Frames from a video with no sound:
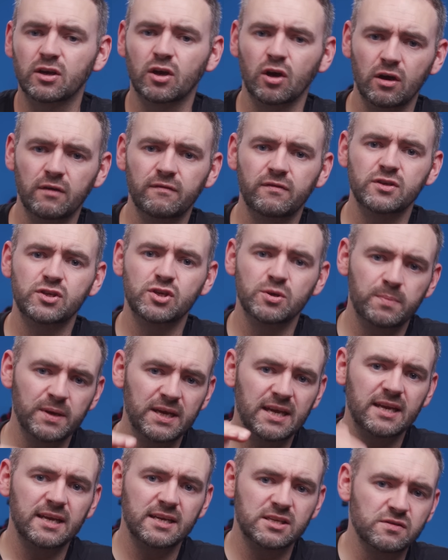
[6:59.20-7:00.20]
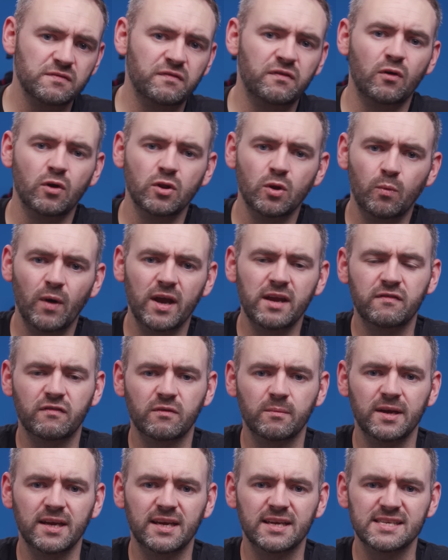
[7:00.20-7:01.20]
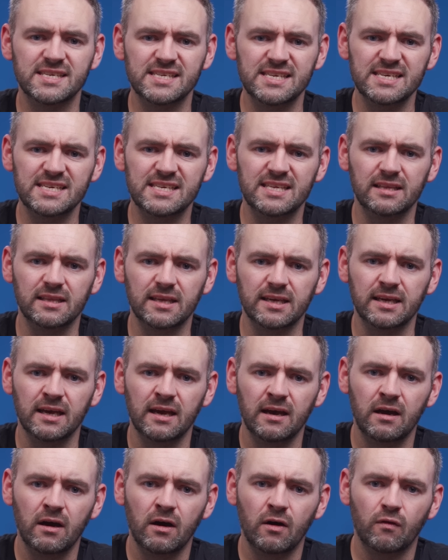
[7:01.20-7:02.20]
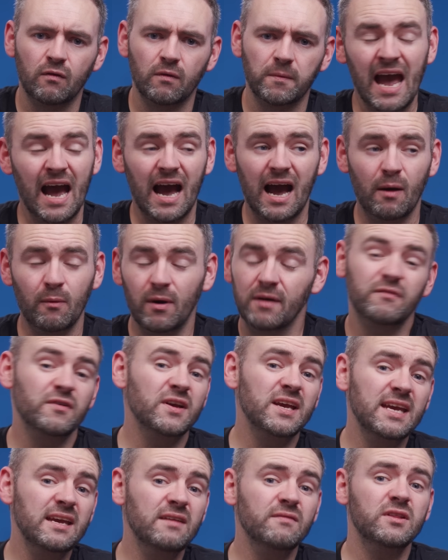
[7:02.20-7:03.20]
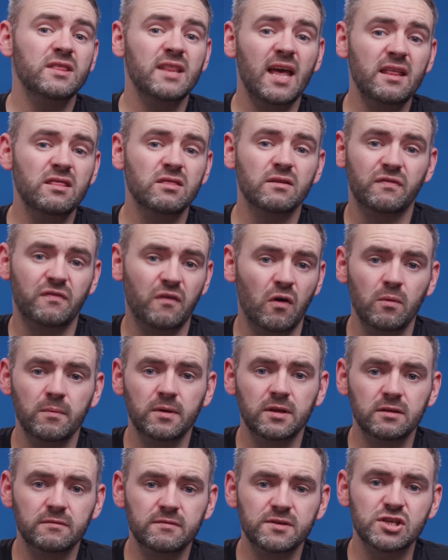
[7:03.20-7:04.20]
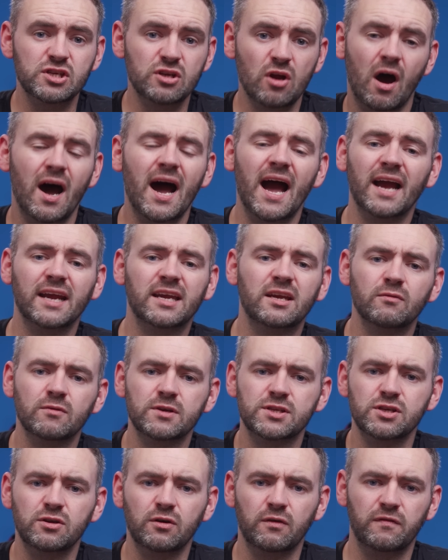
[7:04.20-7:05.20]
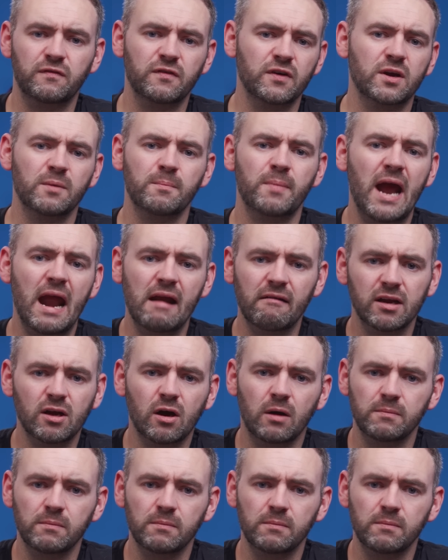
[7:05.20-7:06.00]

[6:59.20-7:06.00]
the curvature beginning to fall away from it consistently. However, even then the formula is not accurate enough for comparing